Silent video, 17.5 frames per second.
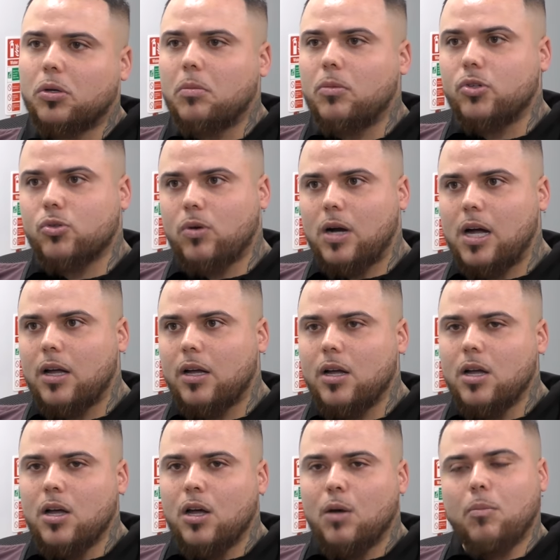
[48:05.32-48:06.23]
Tottenham is quite
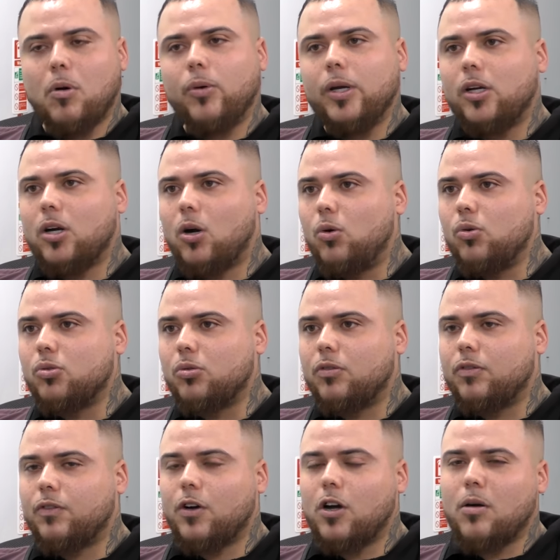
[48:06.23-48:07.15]

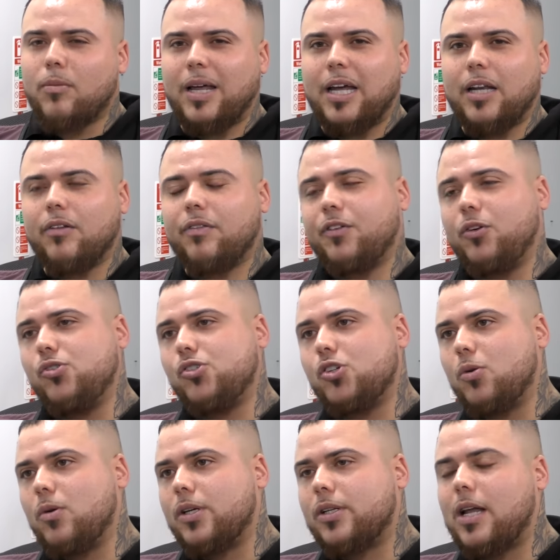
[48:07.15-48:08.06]
multicultural firm. They had a few
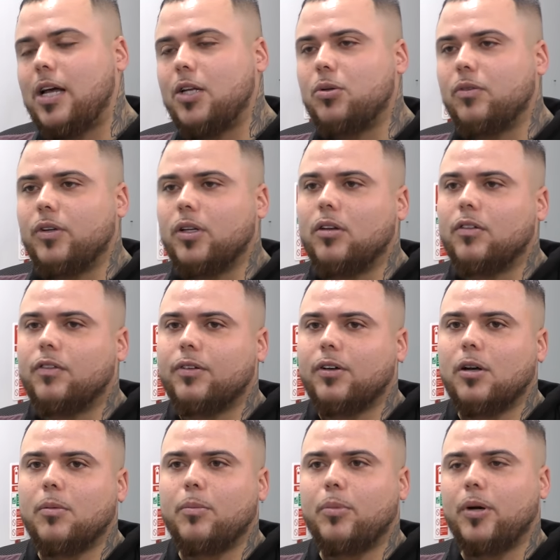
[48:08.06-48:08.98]
Jewish lads within the
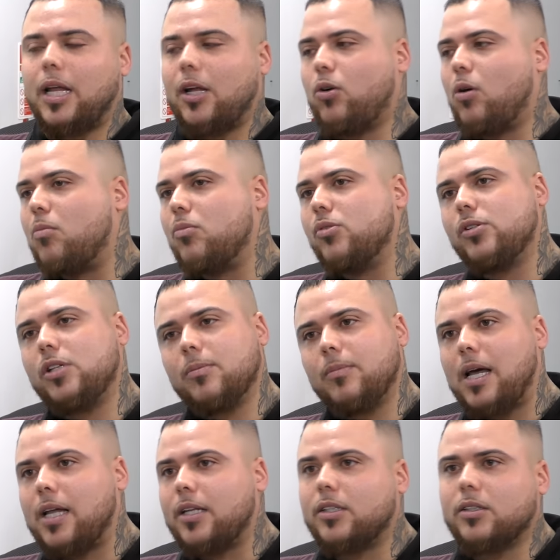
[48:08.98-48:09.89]
firm, but they got
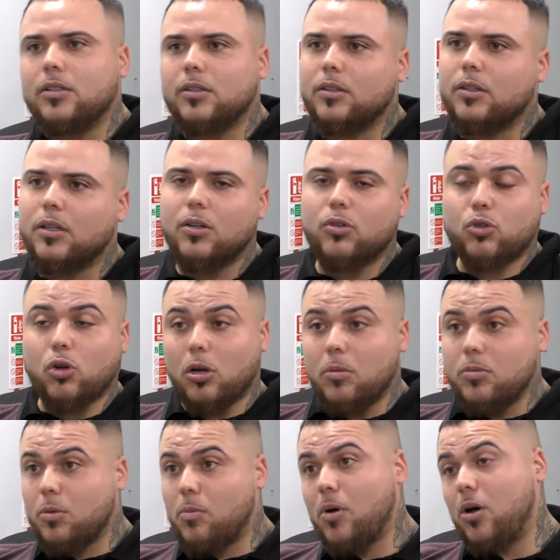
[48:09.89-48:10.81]
Muslim lads.
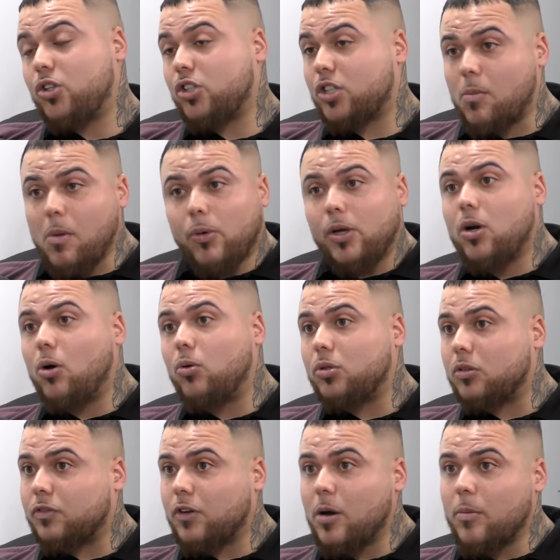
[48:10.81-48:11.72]
Tottenham's a much a
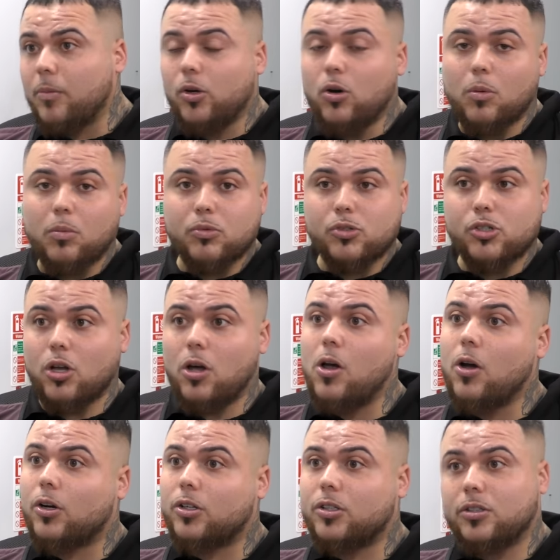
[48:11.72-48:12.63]
multicultural firm. You got
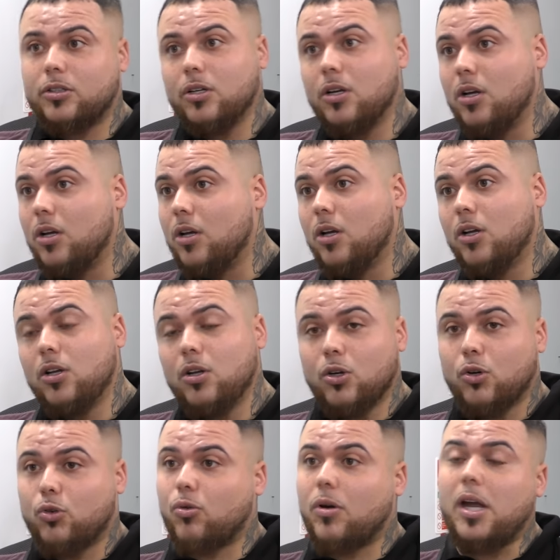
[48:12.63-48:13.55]
Turks,
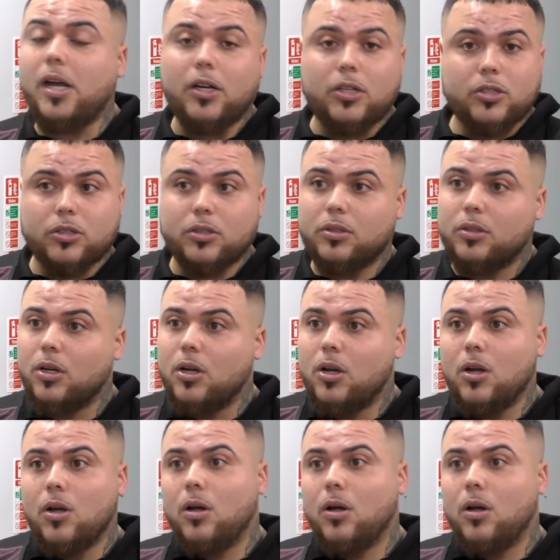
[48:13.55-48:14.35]
Greeks,